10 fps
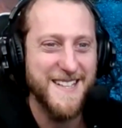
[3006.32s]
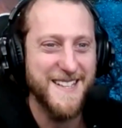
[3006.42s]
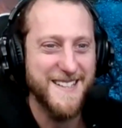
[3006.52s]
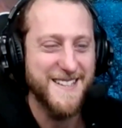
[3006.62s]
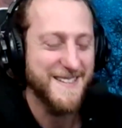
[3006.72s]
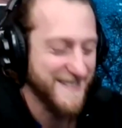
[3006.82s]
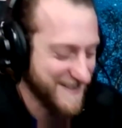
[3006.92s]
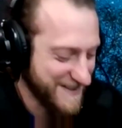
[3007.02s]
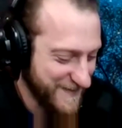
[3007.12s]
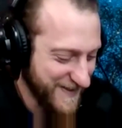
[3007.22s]
Yeah.
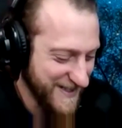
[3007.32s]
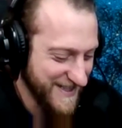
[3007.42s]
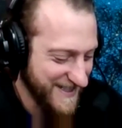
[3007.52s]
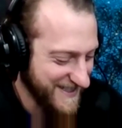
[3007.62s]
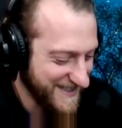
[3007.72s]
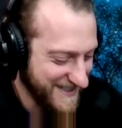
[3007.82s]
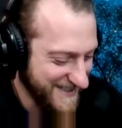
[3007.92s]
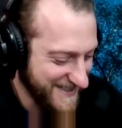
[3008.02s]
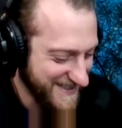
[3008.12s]
It's fucking.